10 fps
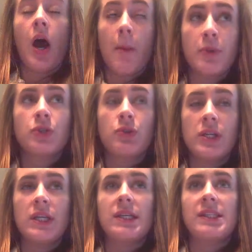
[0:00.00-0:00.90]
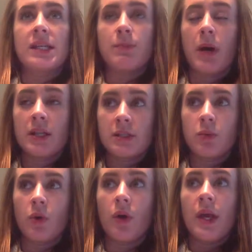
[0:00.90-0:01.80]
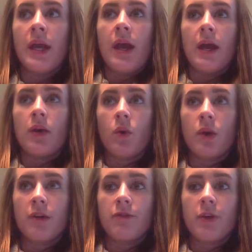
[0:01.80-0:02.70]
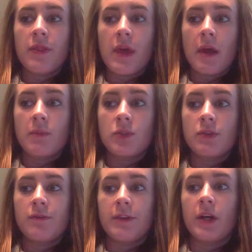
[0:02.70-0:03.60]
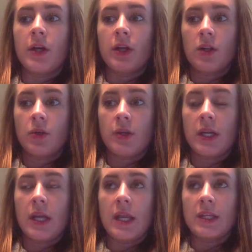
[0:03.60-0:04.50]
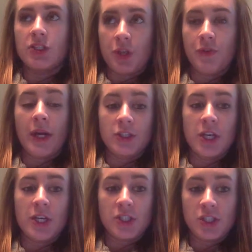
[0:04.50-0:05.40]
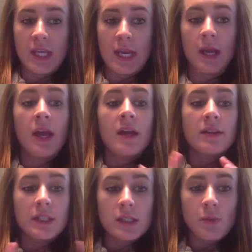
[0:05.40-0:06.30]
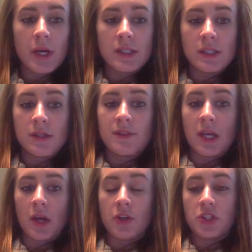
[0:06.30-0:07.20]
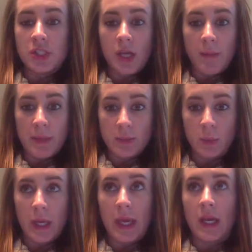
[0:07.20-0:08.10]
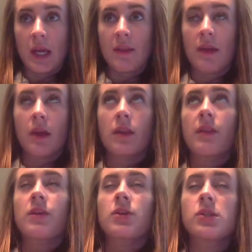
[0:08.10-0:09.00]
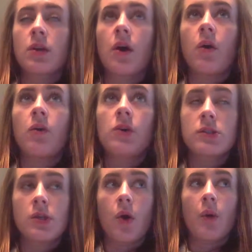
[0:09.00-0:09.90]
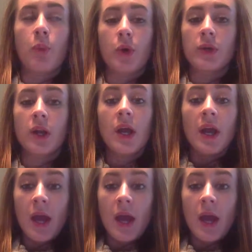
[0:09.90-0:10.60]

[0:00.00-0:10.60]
opportunities as possible in order for them to feel included in a general education setting. This is where assistive technologies come into play, and I think that they're so, so important.